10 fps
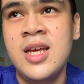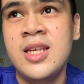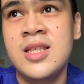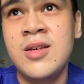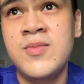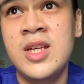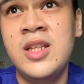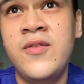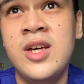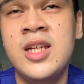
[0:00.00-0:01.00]
some
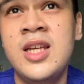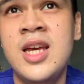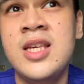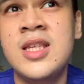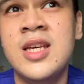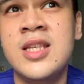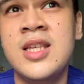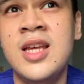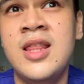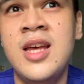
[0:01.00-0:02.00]
significant
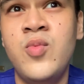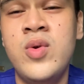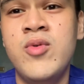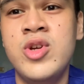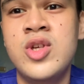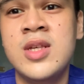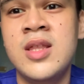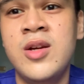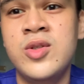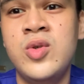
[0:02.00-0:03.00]
cases, and then we were
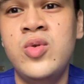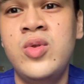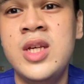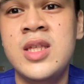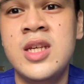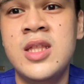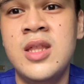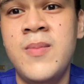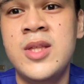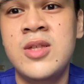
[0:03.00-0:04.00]
just there to
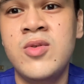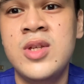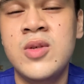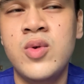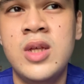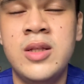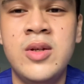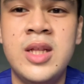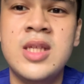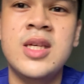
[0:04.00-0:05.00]
listen. The med students were there
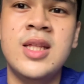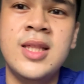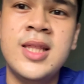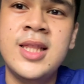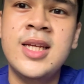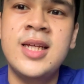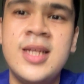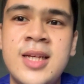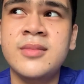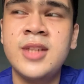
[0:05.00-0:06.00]
to listen.
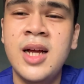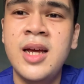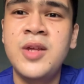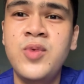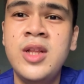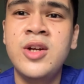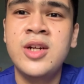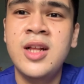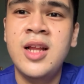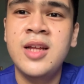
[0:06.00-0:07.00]
And we
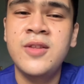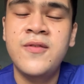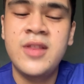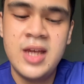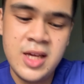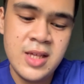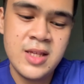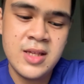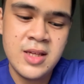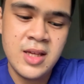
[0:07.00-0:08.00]
learned a lot of
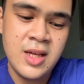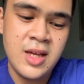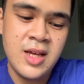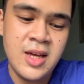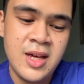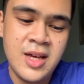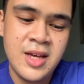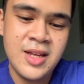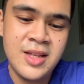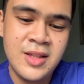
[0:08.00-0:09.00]
things,
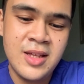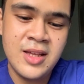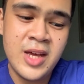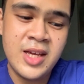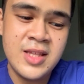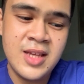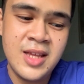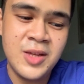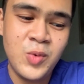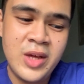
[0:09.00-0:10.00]
and I can say
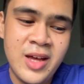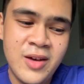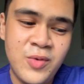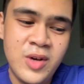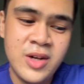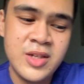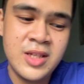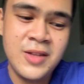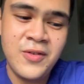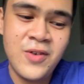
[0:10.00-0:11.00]
that we are
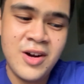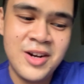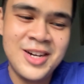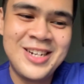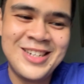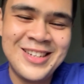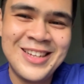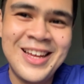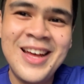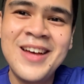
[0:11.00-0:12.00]
still far
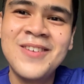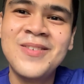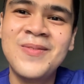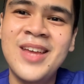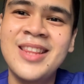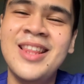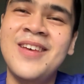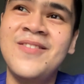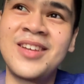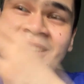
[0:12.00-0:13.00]
from that
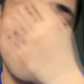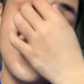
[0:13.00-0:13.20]
level.